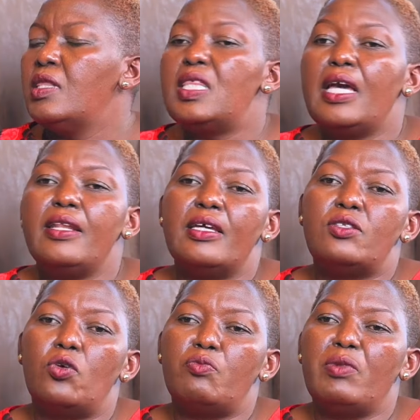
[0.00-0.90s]
Then they
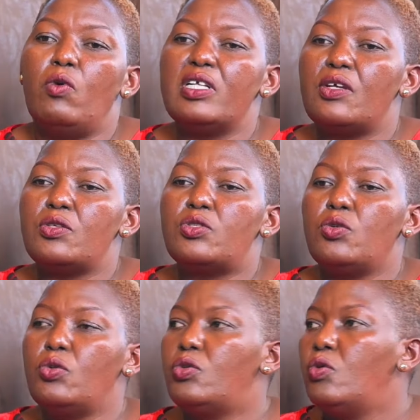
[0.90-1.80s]
told me, what else do
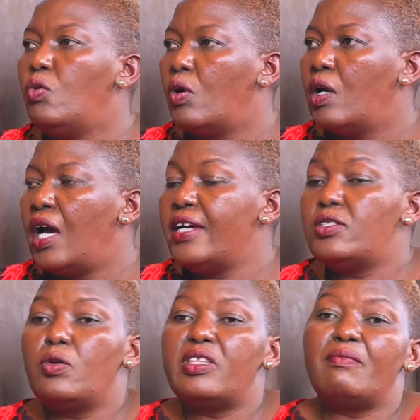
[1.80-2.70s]
you do? I
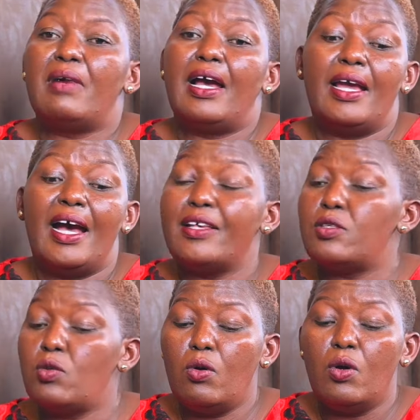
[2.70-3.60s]
told them, I
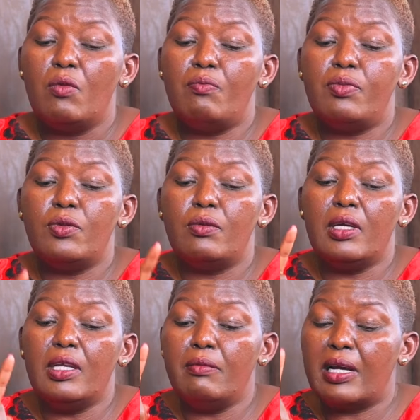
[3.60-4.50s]
hustle
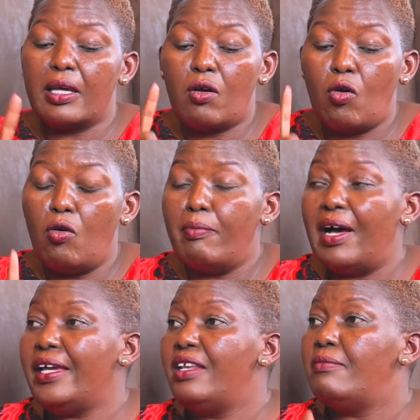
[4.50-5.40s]
in
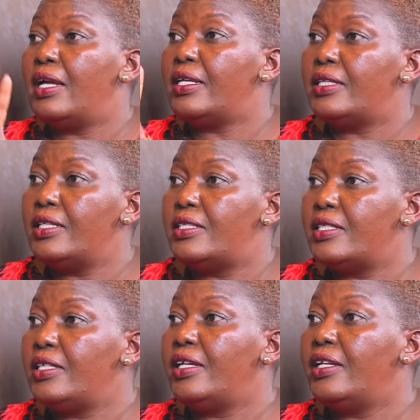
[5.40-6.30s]
Magikomba, in Marigiti,
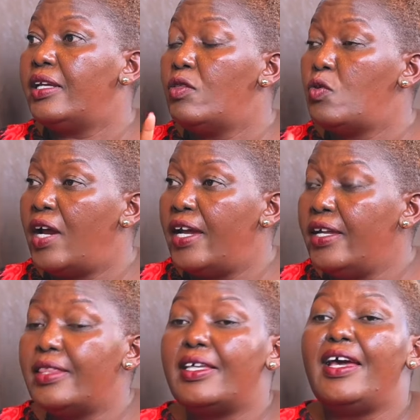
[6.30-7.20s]
in Githurai.
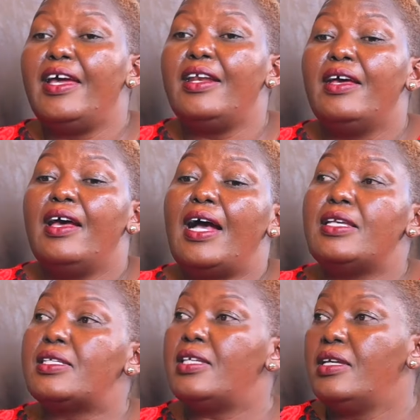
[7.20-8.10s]
Then I
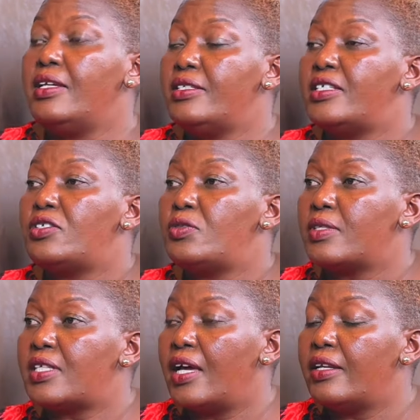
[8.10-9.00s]
sing in church on
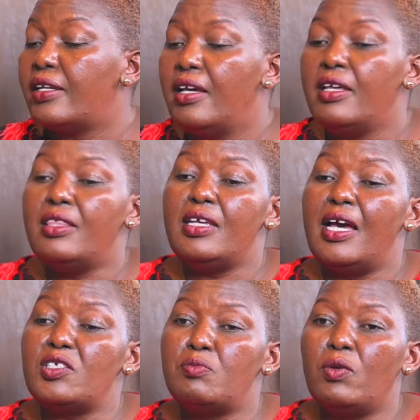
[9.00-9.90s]
Sunday. Mm. They
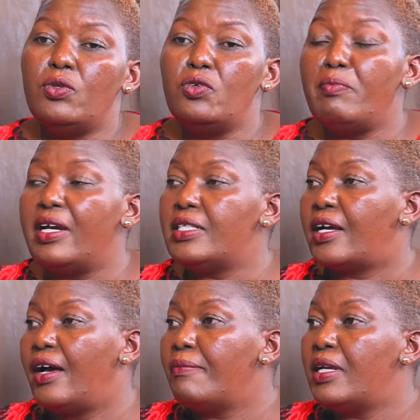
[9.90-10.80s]
asked me, would you might
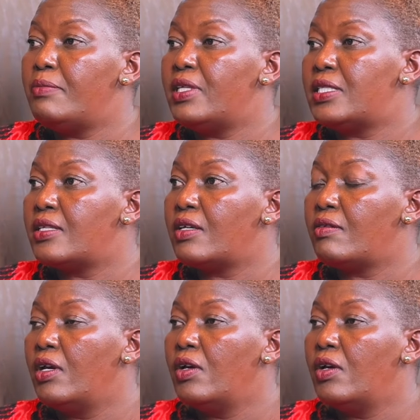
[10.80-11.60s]
come and be singing